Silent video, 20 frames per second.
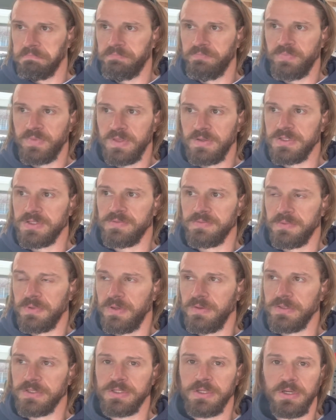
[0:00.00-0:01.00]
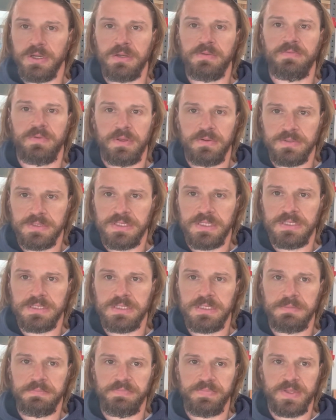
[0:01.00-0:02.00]
It was good, it was
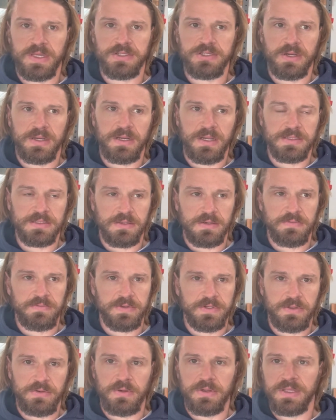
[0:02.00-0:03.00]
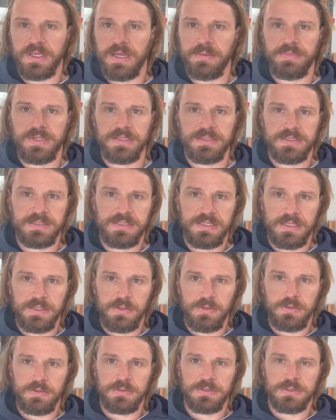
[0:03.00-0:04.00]
easy. I tried not to overdo it, kept it to
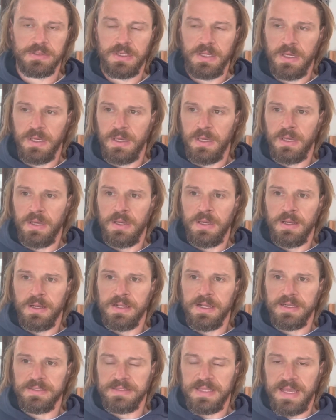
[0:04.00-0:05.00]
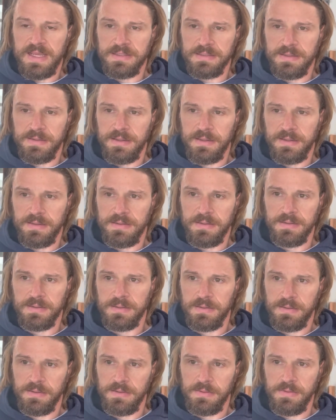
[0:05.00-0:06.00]
singles. Got that done,
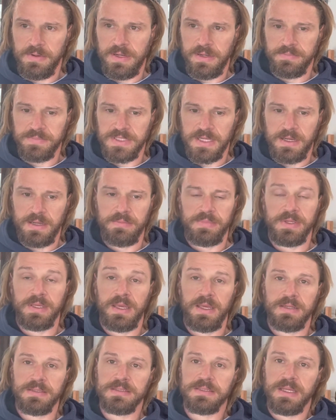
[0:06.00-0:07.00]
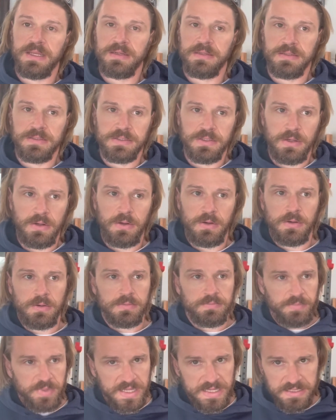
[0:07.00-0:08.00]
went up top again, stayed in the zone,
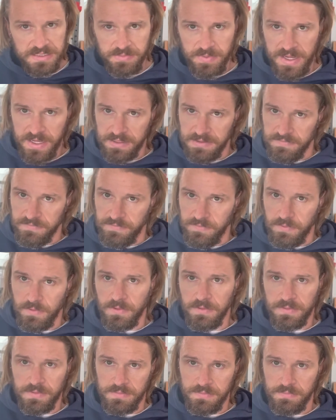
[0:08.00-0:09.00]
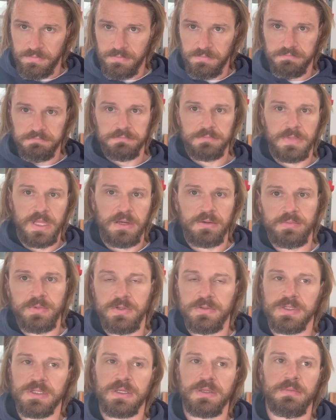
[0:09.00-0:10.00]
paced back and forth, loud
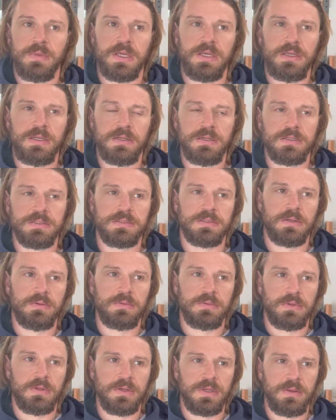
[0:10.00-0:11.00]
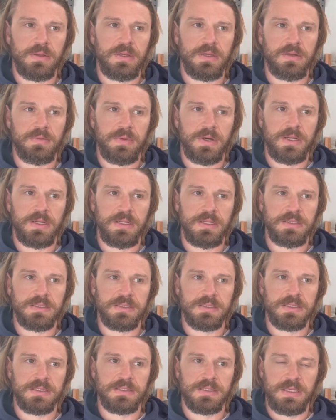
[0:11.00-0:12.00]
music in my ears, don't look at anybody,
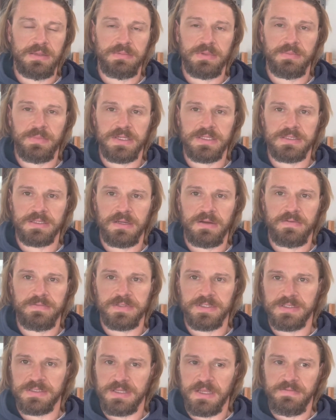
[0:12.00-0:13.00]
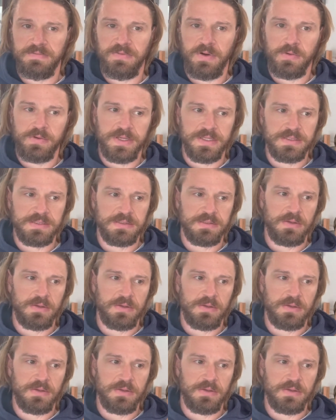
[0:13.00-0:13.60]
keep to myself, just stay focused.